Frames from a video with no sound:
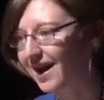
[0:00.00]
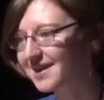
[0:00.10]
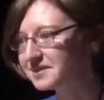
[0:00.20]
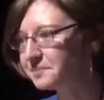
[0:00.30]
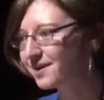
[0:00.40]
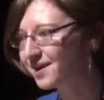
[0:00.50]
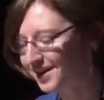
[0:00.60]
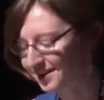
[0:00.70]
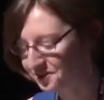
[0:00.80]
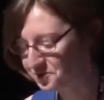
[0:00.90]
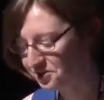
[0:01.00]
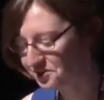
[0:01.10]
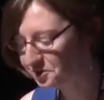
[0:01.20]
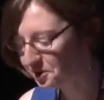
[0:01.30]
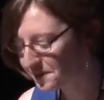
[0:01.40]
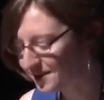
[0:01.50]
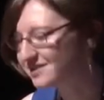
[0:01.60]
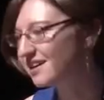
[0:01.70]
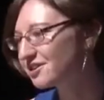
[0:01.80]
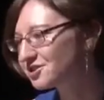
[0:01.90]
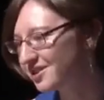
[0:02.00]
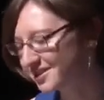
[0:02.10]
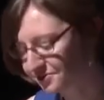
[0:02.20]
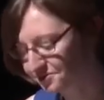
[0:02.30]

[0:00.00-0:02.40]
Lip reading: as an American with a European doctorate